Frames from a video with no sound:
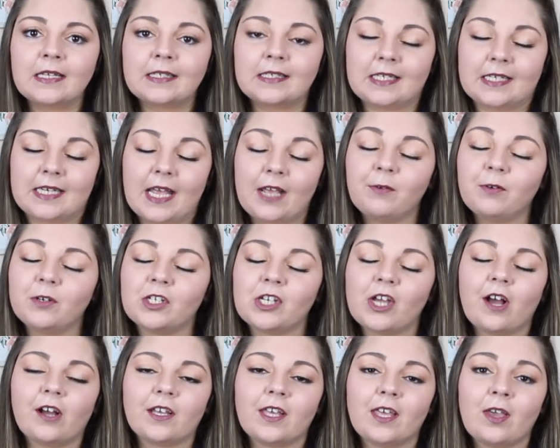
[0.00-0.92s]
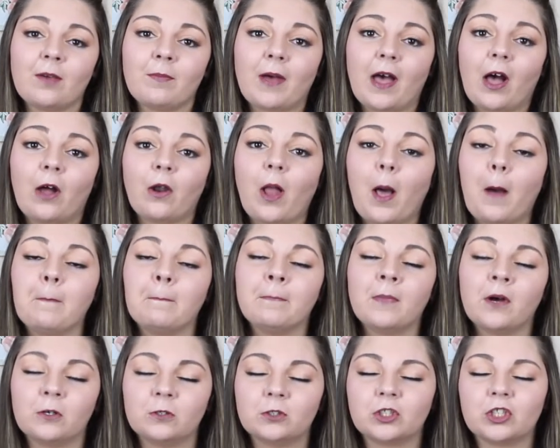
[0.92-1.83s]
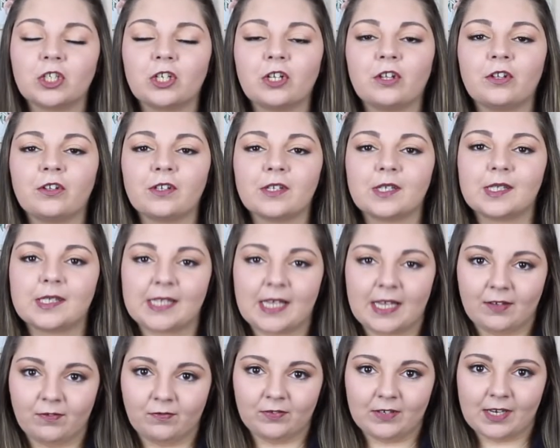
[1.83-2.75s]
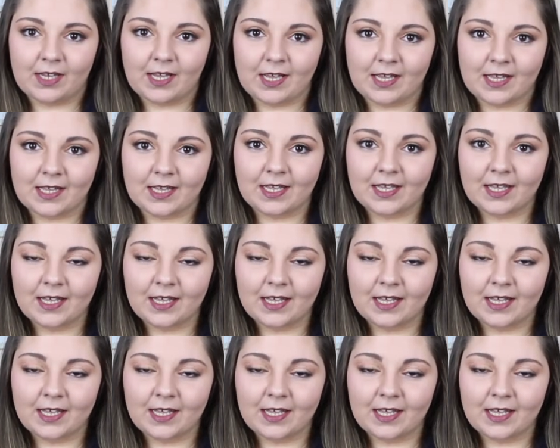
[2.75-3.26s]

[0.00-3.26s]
Today we're talking about emotional safety.